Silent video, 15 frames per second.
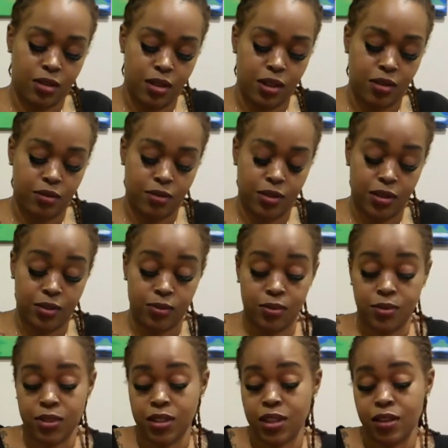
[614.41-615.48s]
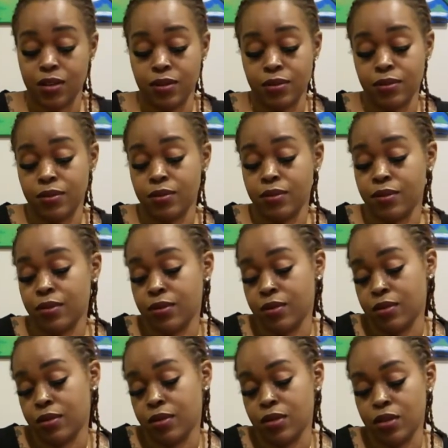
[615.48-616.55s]
Oh, this one was out.
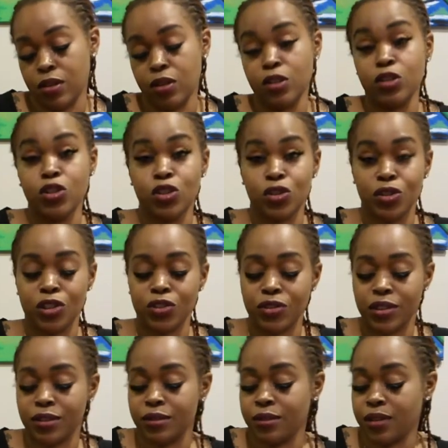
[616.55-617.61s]
Children.